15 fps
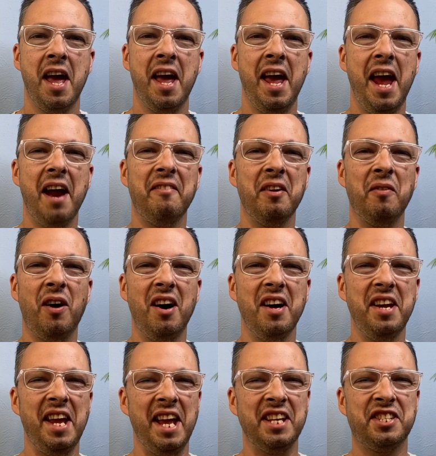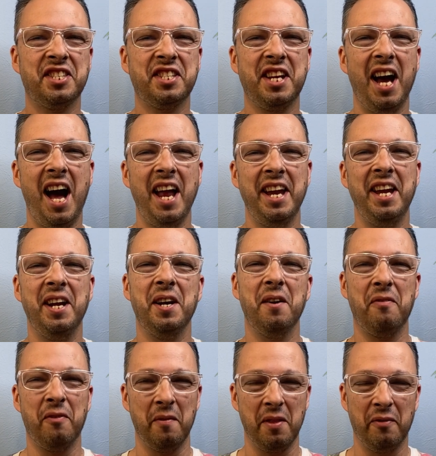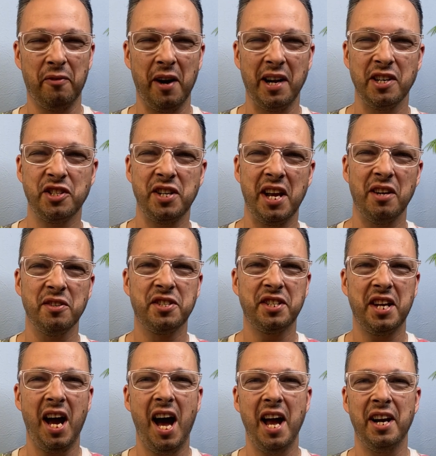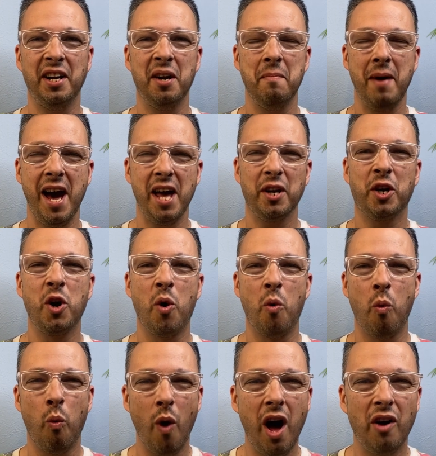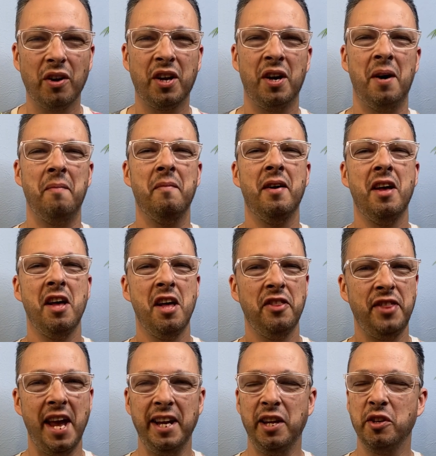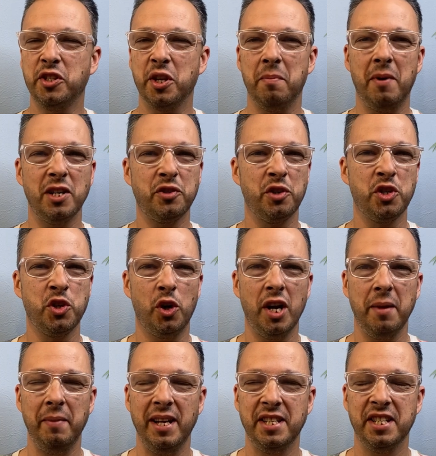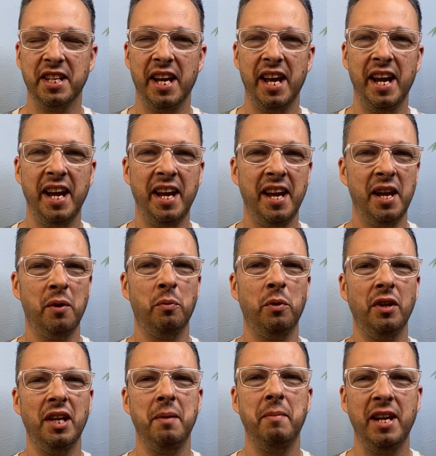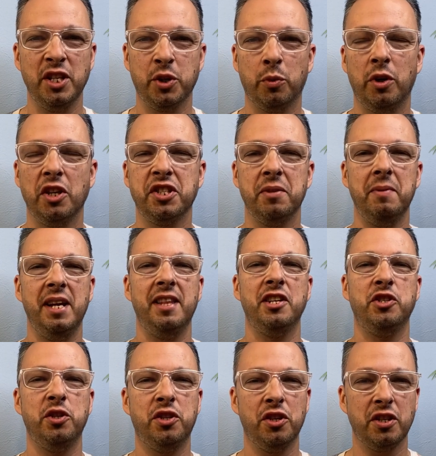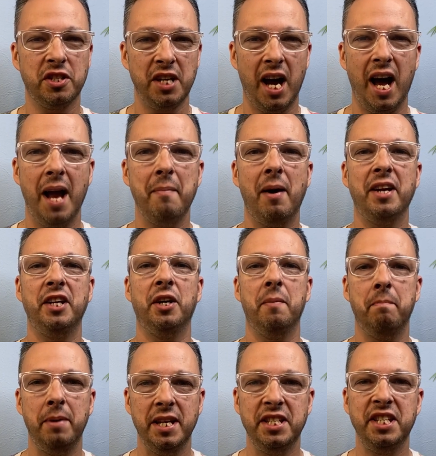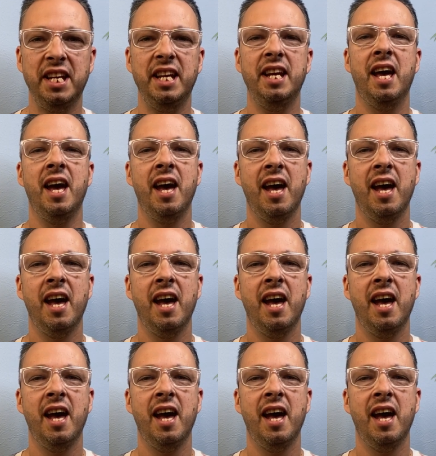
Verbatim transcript: Hey everyone, it's Scott here from the Fragrance Channel, Scott Aromatico. Welcome. Thank you so much for joining me today. It really means the world to me that you took time out of your busy,